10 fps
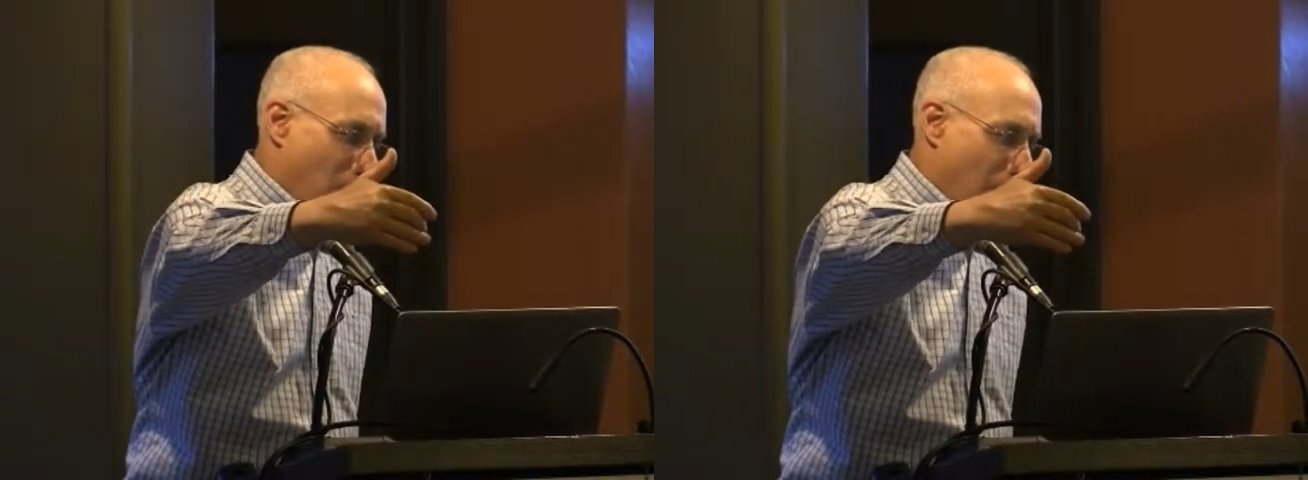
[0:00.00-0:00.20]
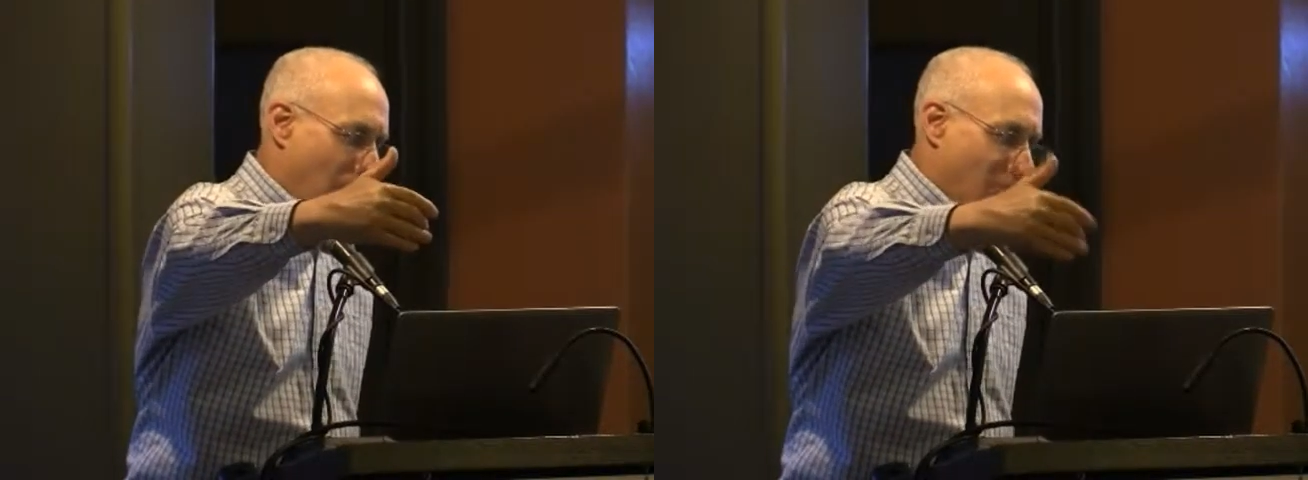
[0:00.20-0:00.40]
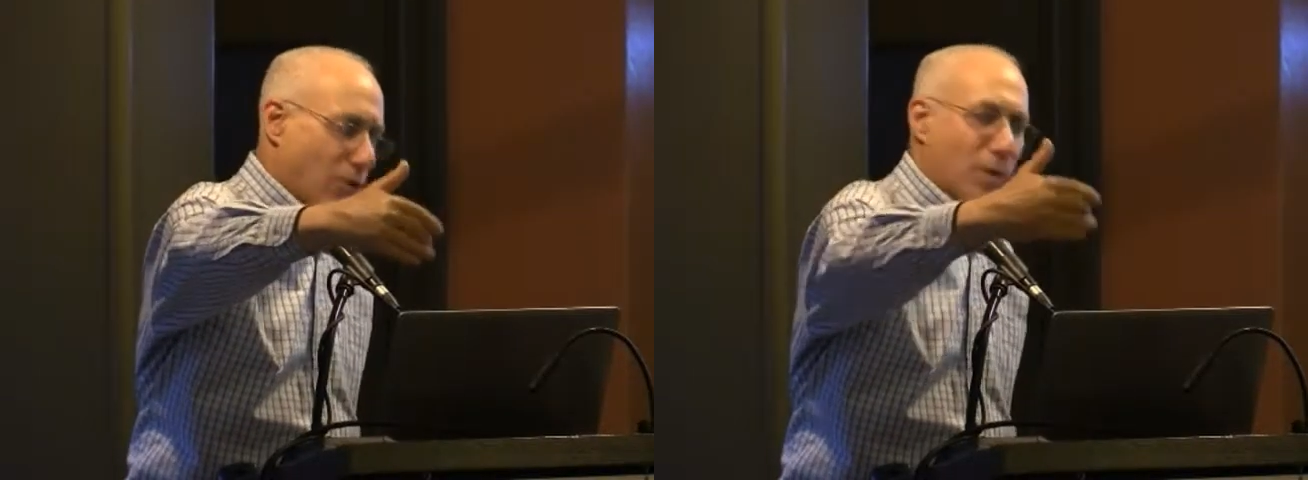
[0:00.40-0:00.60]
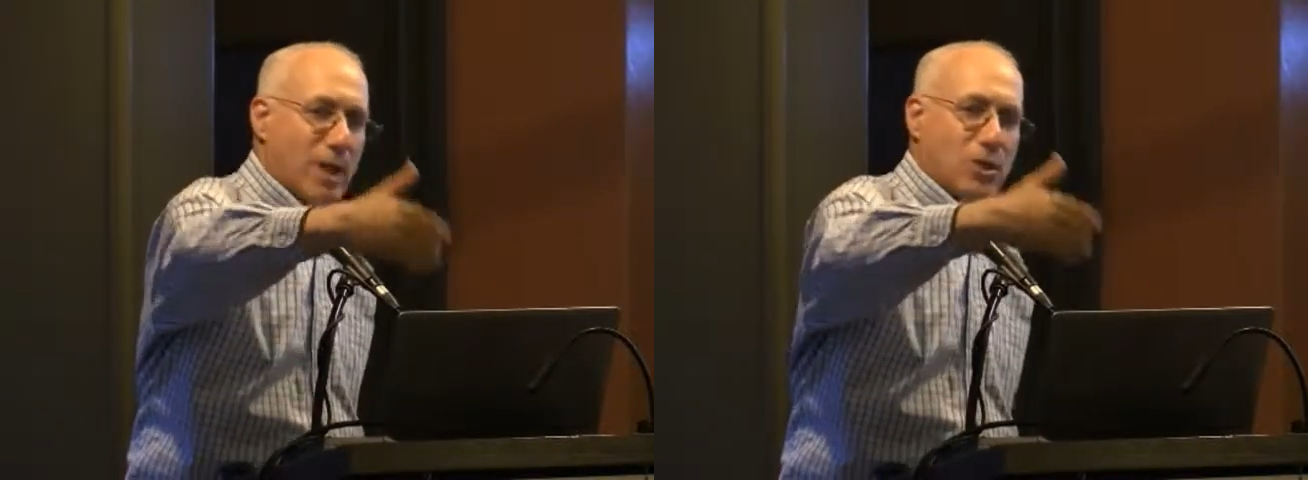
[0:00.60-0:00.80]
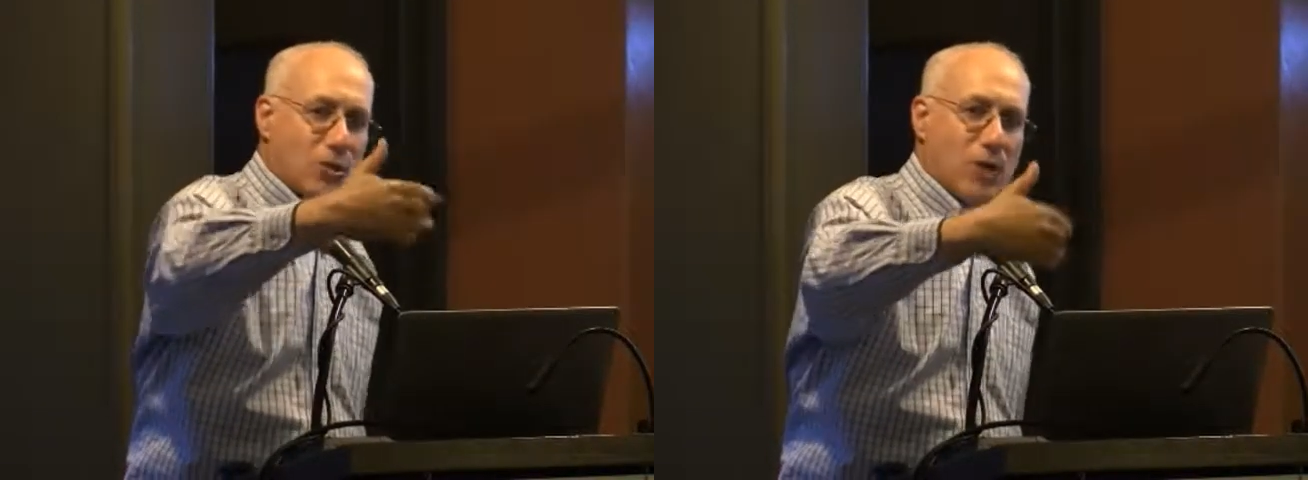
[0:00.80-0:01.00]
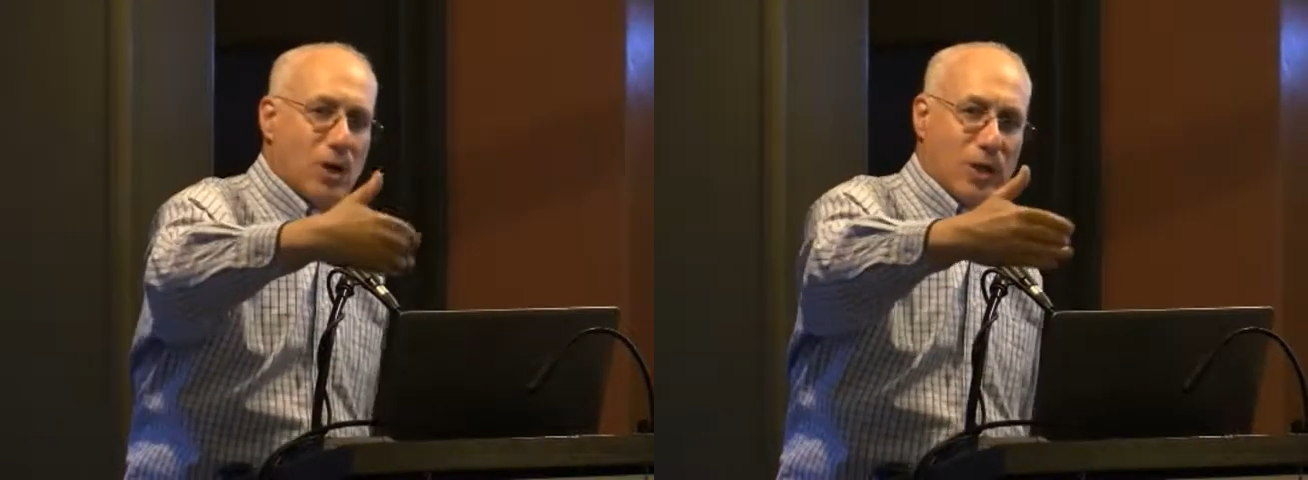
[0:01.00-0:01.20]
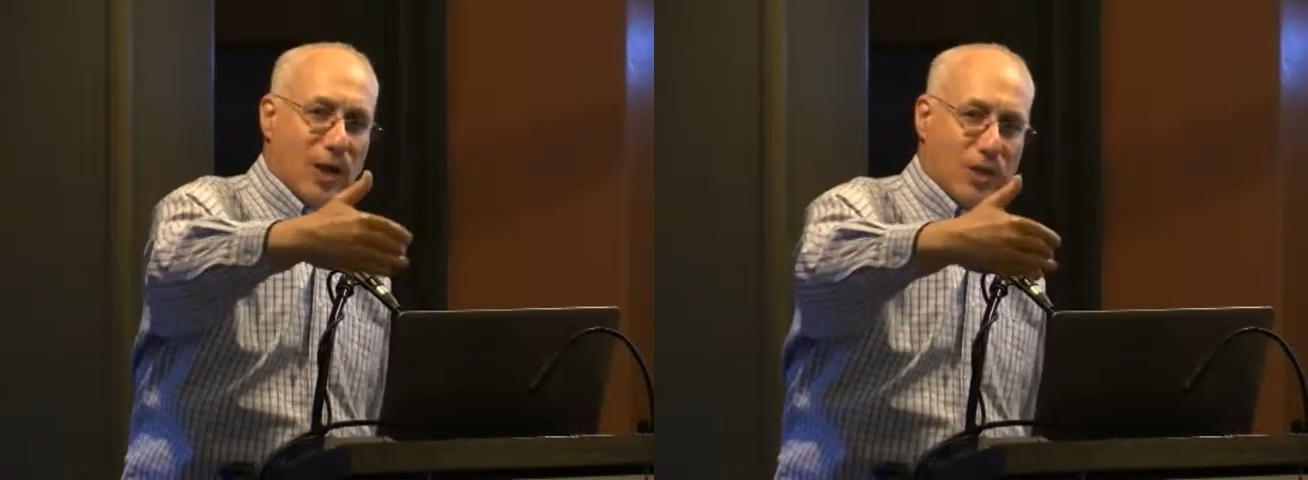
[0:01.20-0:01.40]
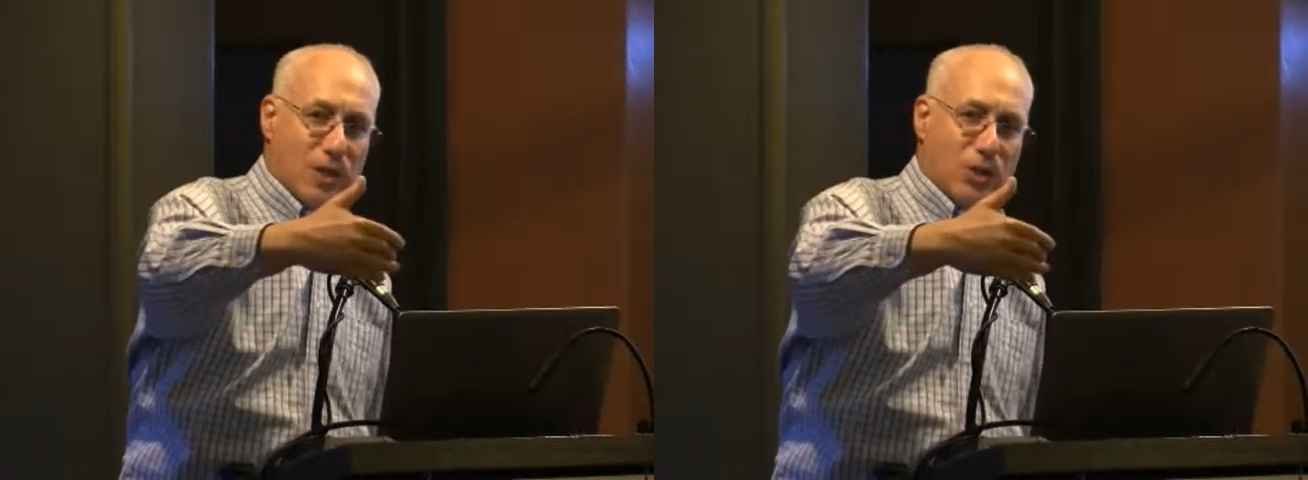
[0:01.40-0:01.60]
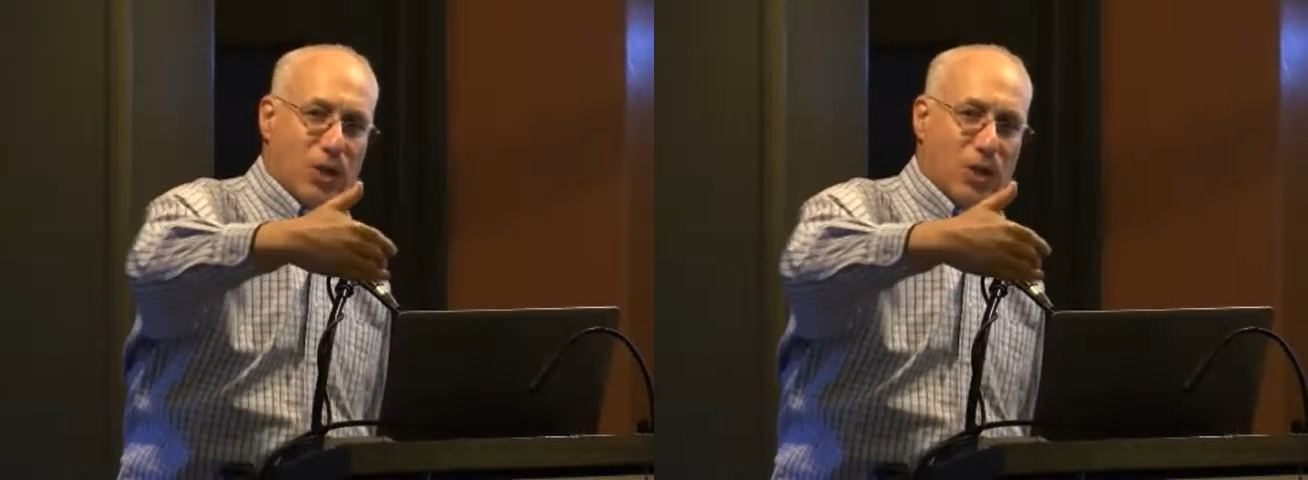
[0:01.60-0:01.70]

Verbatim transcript: after Reconstruction ended and